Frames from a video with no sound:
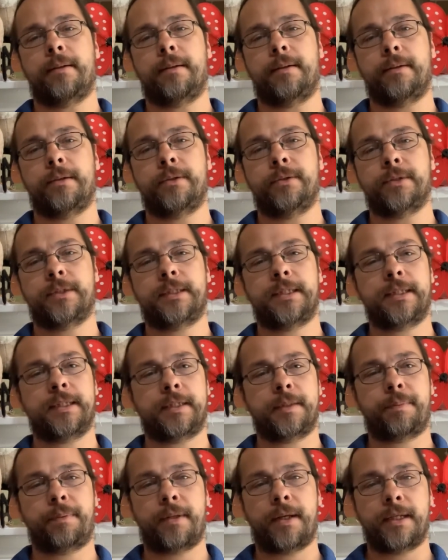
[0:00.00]
you'll see that the
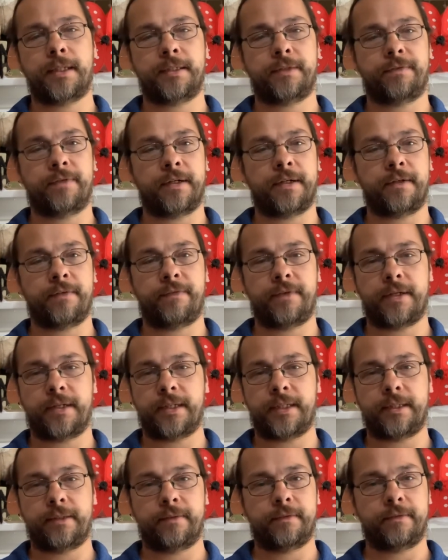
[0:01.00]
plot is very,
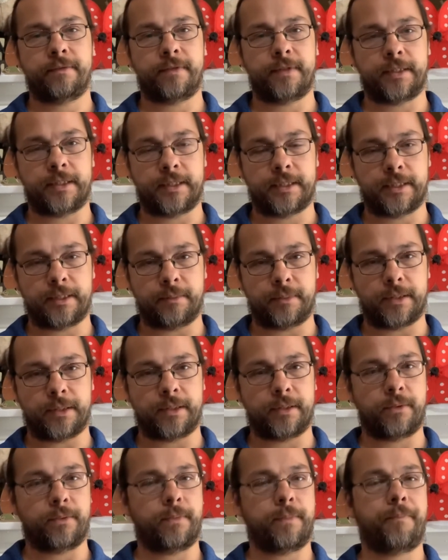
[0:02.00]
very, very similar
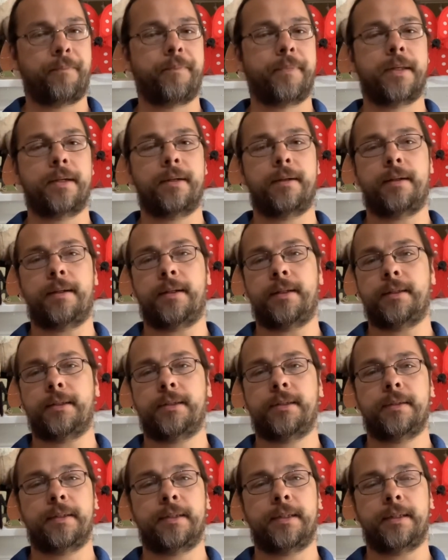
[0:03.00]

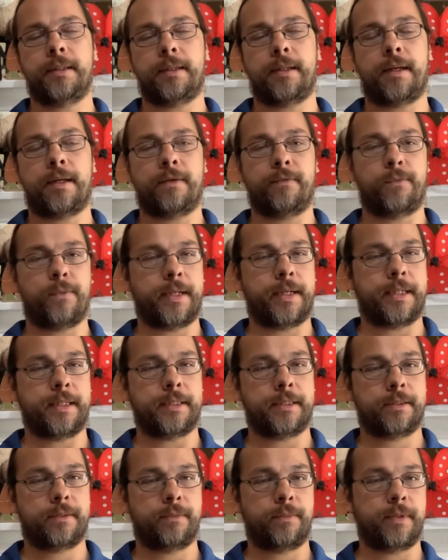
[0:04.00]
in a lot of
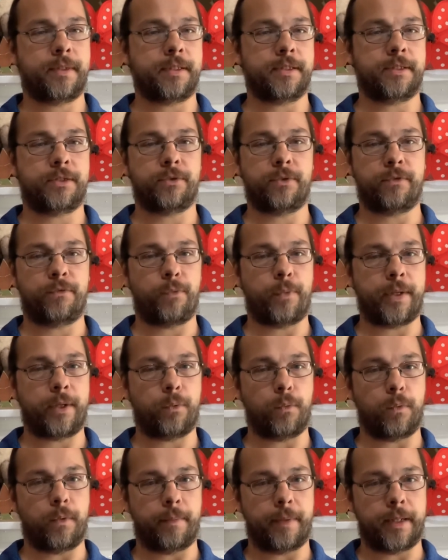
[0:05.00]
ways with this sort of weak
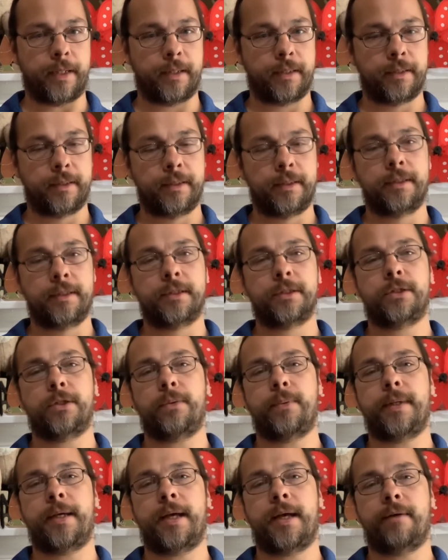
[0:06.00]
woman. So
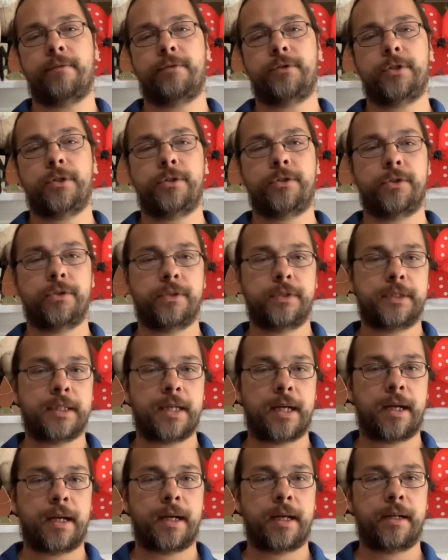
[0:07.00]
we have
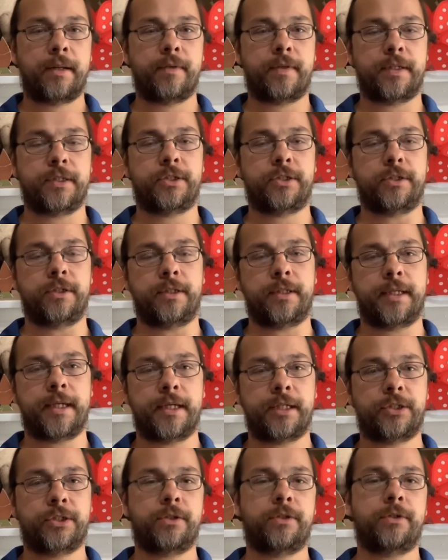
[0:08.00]
Cho-Cho-san, this young
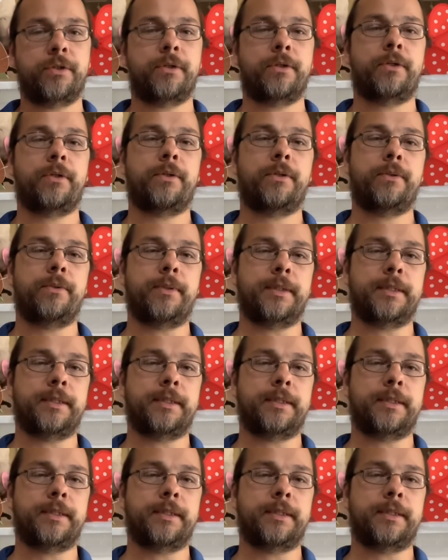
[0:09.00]
geisha girl who